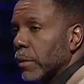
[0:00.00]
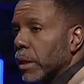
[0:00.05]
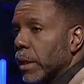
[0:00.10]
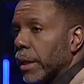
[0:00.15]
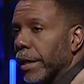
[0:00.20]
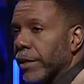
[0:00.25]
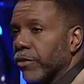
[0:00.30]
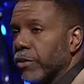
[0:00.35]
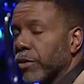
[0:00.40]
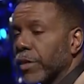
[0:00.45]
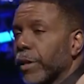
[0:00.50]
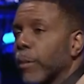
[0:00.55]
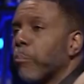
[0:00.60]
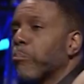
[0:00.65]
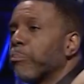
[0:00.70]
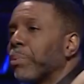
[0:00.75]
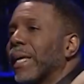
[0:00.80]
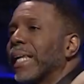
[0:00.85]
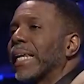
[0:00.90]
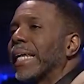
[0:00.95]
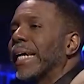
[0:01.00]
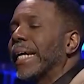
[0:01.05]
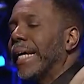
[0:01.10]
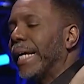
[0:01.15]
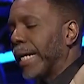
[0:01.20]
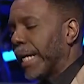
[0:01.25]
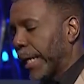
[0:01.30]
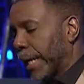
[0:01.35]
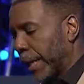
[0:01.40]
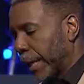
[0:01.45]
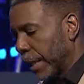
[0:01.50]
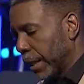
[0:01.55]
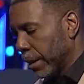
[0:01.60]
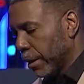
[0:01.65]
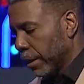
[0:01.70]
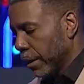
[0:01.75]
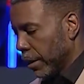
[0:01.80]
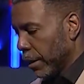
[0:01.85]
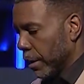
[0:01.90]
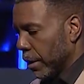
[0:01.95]
it's the ability
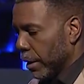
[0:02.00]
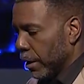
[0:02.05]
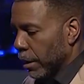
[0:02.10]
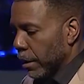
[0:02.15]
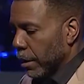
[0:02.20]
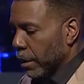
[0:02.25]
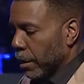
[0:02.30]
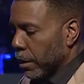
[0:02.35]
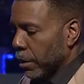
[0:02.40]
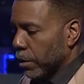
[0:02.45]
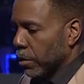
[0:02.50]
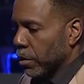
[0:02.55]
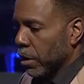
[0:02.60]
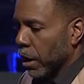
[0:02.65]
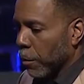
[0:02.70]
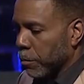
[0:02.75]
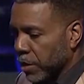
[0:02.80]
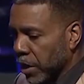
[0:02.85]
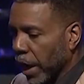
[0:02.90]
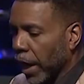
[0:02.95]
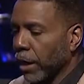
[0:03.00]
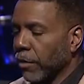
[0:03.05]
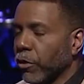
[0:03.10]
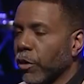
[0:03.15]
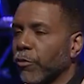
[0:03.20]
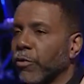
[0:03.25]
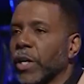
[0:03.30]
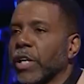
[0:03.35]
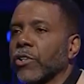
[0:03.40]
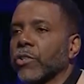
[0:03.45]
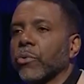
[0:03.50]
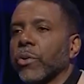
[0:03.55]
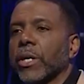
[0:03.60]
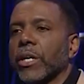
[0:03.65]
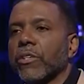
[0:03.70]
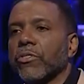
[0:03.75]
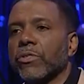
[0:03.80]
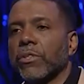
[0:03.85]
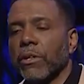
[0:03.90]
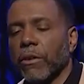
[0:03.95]
to obtain the victory,
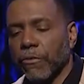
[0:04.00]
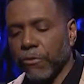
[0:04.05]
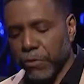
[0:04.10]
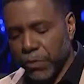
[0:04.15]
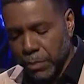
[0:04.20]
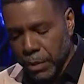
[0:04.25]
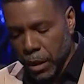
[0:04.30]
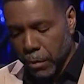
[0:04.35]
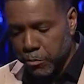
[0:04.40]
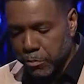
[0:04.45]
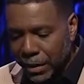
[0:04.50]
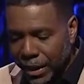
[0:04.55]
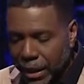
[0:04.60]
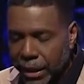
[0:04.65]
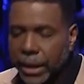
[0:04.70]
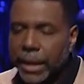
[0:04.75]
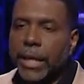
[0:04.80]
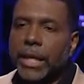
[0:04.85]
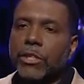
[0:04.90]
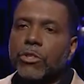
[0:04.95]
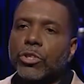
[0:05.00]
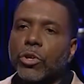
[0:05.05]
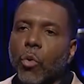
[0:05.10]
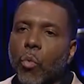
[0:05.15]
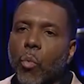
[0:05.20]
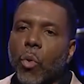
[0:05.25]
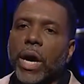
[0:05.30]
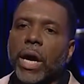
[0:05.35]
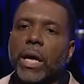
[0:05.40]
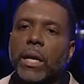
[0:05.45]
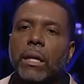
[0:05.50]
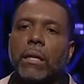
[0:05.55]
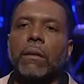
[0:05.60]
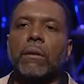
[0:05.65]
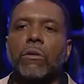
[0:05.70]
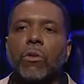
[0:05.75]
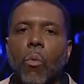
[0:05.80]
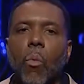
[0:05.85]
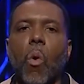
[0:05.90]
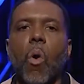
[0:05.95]
it's the ability to win
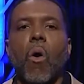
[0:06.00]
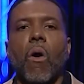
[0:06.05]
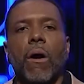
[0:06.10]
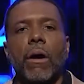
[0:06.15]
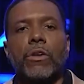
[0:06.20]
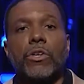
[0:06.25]
the war.